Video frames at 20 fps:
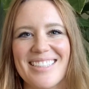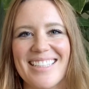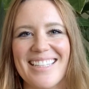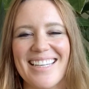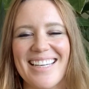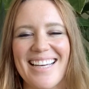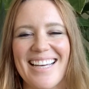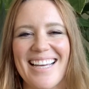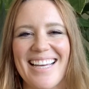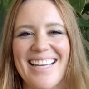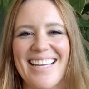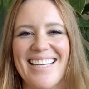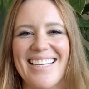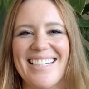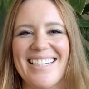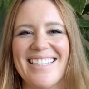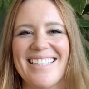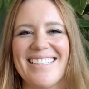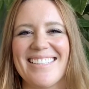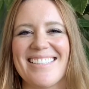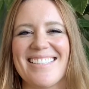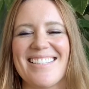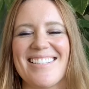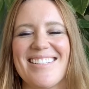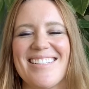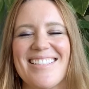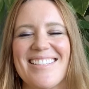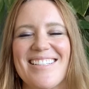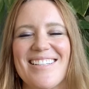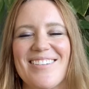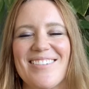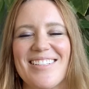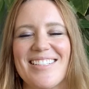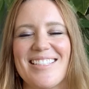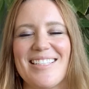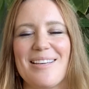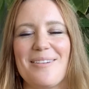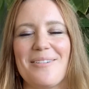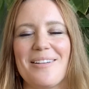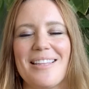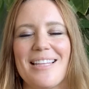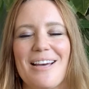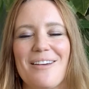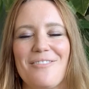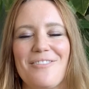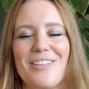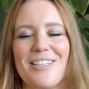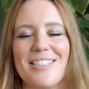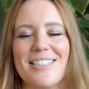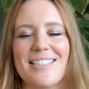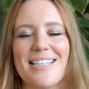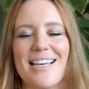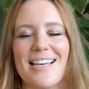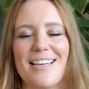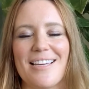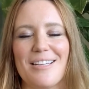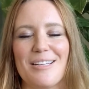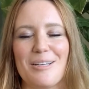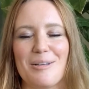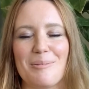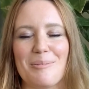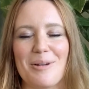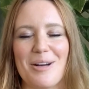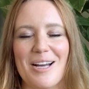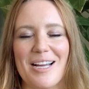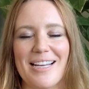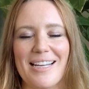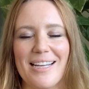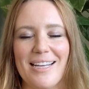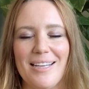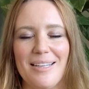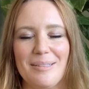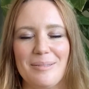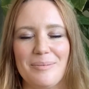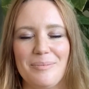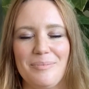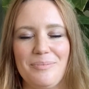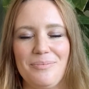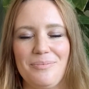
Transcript: Good. So just noticing what that feels like in your body.